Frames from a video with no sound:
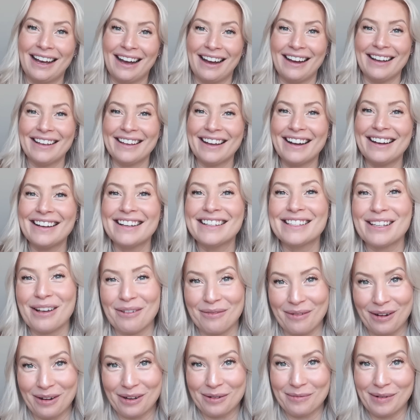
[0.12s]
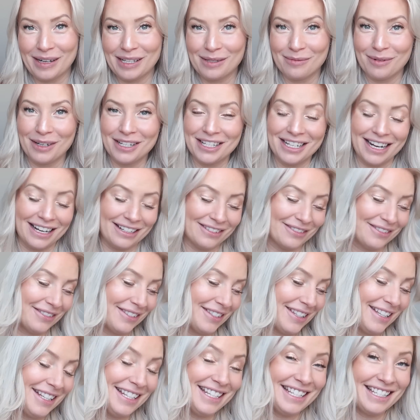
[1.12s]
Hi guys, welcome back to my
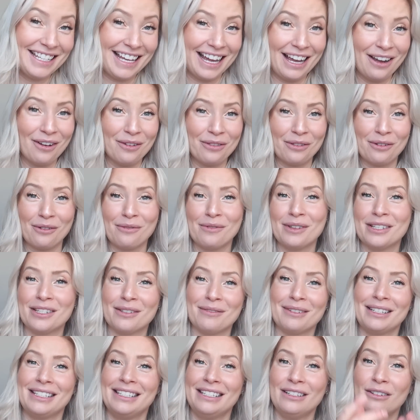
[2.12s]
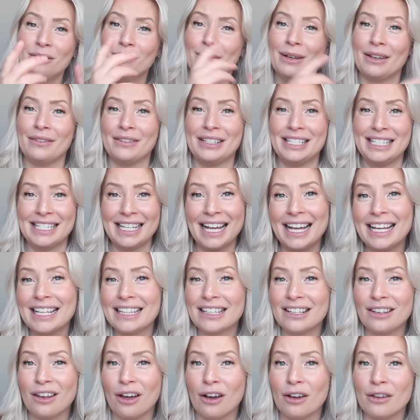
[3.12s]
channel. So today I thought we'd do a little bit of a day in
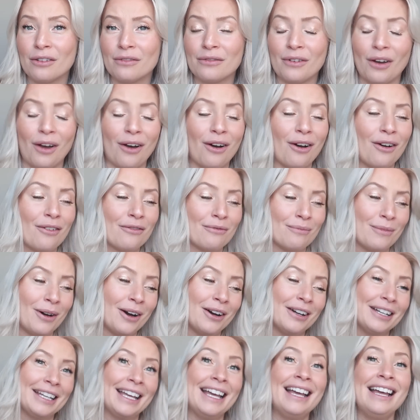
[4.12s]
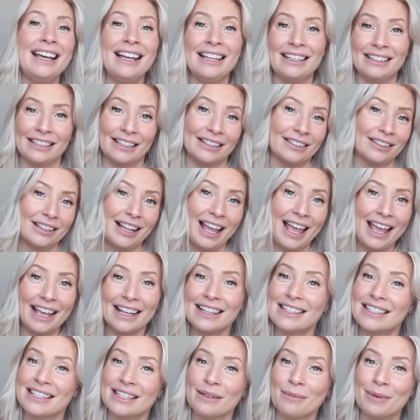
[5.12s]
the life of my little
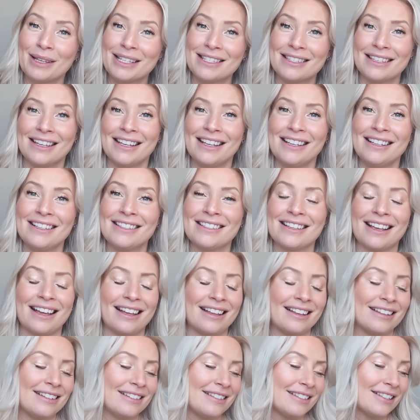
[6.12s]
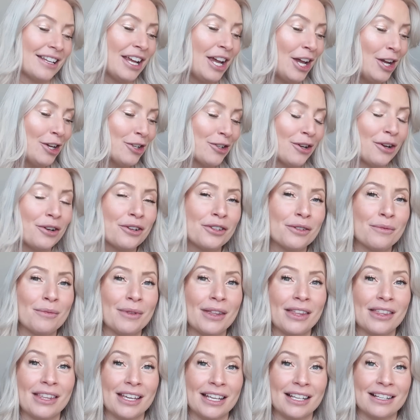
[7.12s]
Etsy business and show you some of
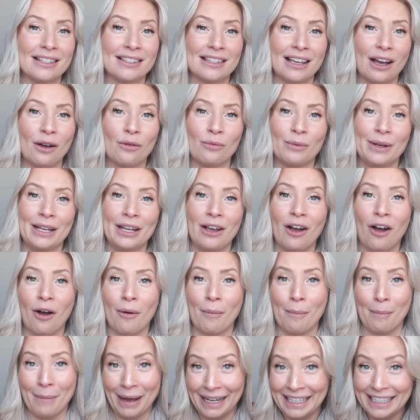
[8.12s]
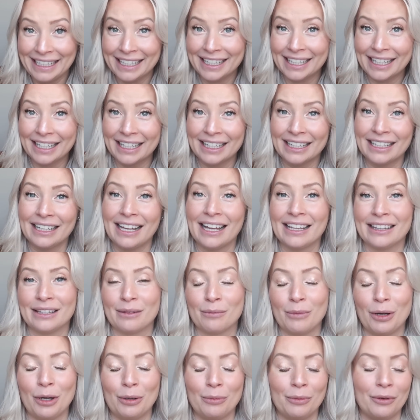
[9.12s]
the things that we are making at
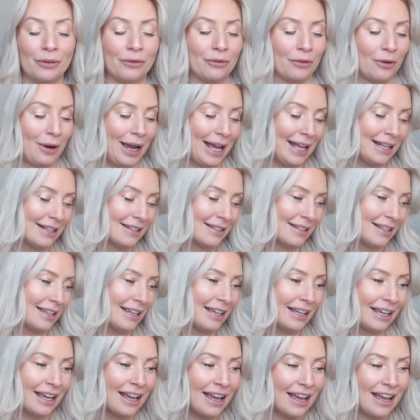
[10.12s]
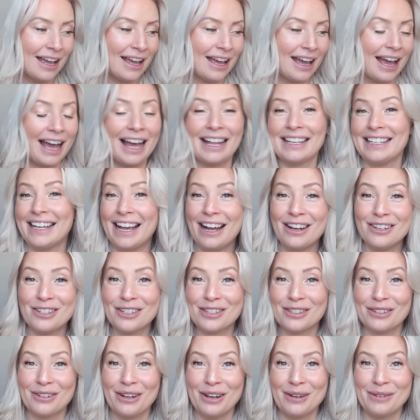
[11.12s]
the moment for Etsy. And yeah, I
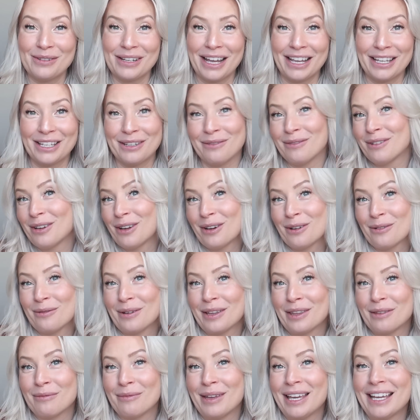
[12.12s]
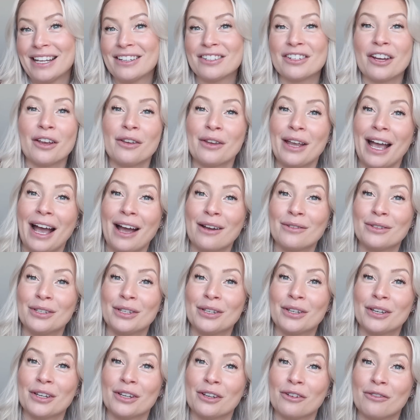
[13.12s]
just thought I'd take you along with me, show you how
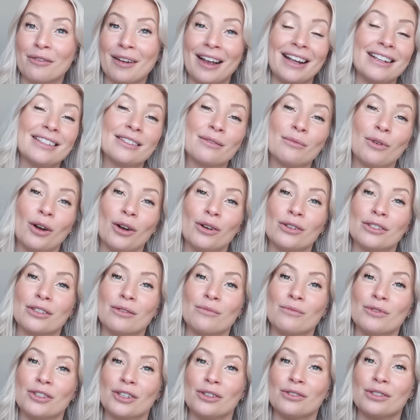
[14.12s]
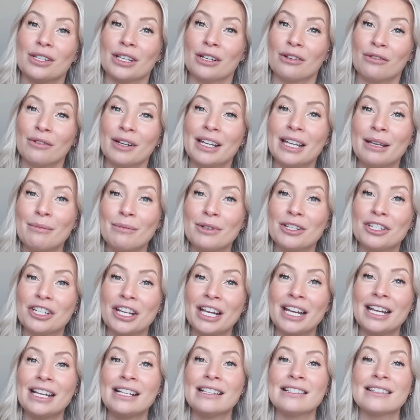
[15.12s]
you can create some items using Cricut
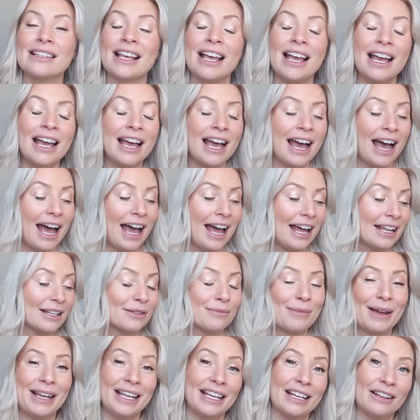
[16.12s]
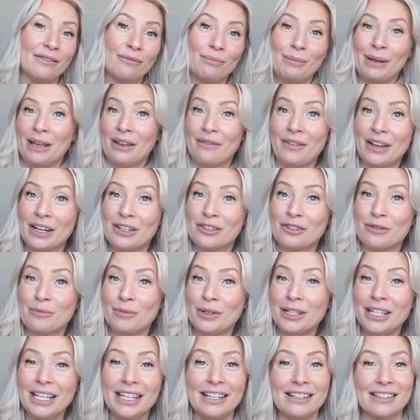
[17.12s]
machines and make a bit of extra
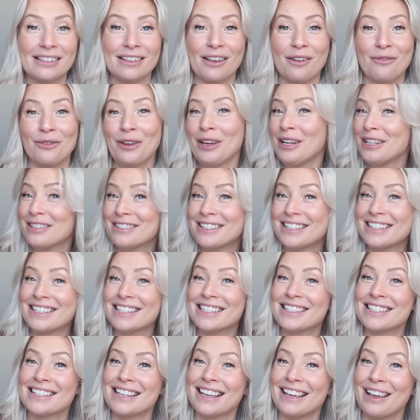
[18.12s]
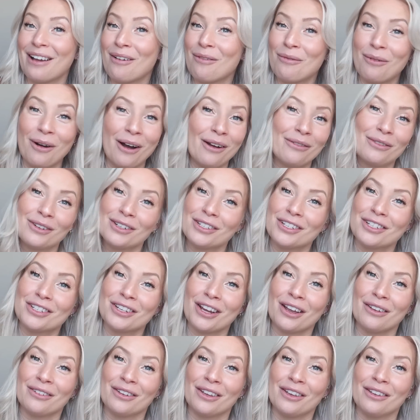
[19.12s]
money. So if you're interested to see what I've got to
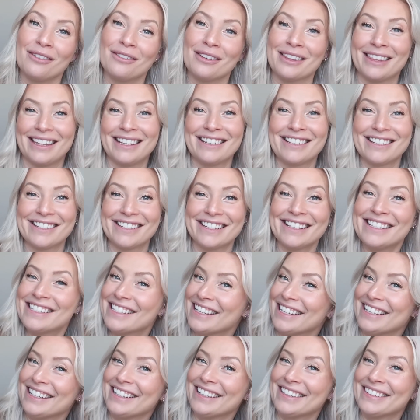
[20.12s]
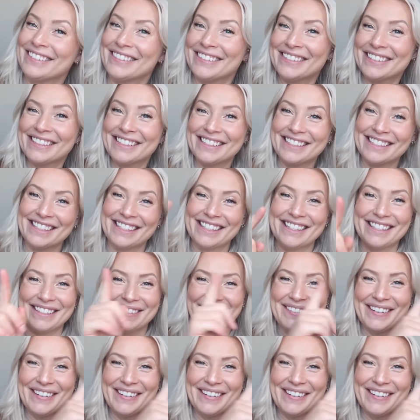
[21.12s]
show you, then just continue to